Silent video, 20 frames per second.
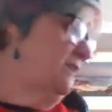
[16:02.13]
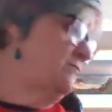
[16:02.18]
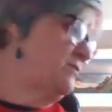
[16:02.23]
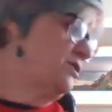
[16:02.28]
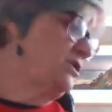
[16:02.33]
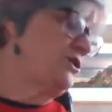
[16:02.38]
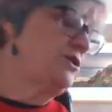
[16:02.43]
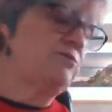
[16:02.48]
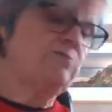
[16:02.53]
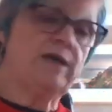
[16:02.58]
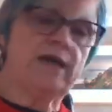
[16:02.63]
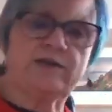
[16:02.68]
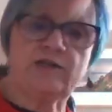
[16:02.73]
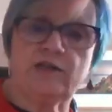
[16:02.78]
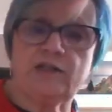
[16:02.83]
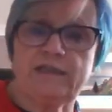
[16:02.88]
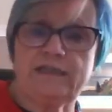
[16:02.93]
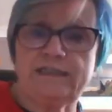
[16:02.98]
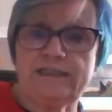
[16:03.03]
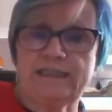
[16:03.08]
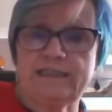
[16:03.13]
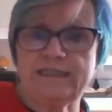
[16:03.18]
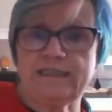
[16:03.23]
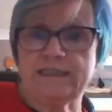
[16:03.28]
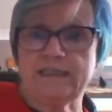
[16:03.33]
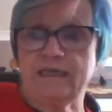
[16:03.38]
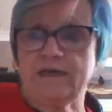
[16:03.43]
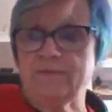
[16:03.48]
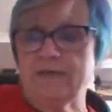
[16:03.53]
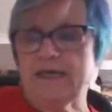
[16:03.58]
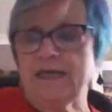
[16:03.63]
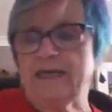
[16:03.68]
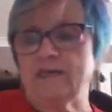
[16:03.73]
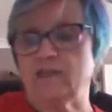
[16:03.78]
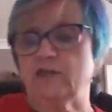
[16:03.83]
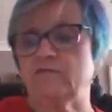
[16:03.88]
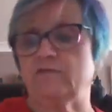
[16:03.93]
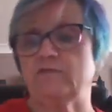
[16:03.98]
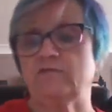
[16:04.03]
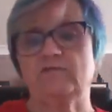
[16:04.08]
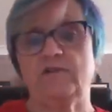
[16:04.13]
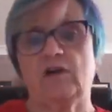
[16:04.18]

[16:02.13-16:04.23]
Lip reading: Sue actually does them in case you've